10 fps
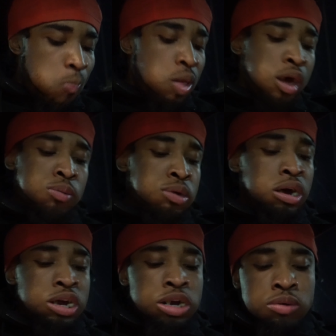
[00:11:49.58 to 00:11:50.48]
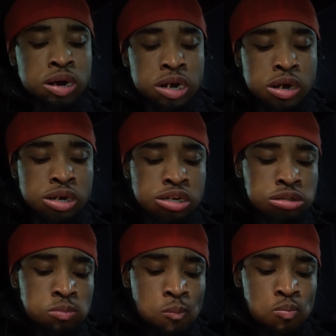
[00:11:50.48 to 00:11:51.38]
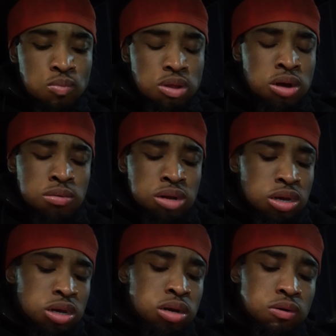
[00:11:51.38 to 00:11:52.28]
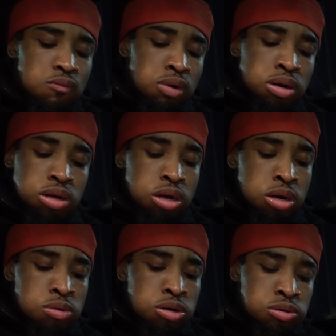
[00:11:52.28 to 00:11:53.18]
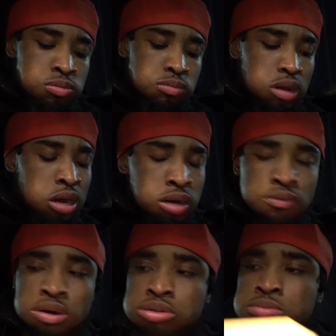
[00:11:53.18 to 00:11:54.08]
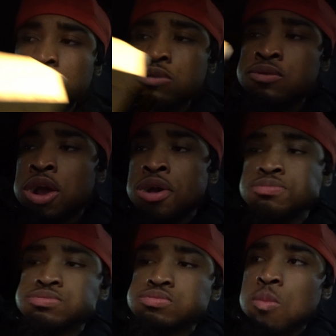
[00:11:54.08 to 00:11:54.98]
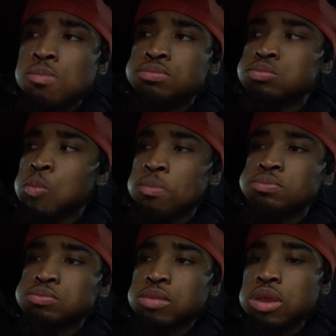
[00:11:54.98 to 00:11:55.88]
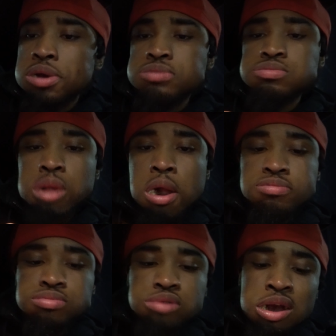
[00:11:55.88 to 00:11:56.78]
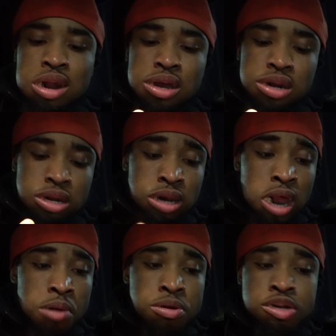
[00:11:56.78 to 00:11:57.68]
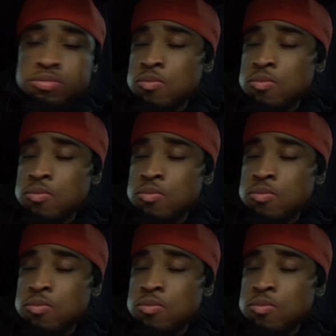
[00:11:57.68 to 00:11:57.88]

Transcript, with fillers: I hope y'all eating right now because I don't like eating in front of y'all, bro. I love y'all too much for that. That's what my burger Can I get a napkin?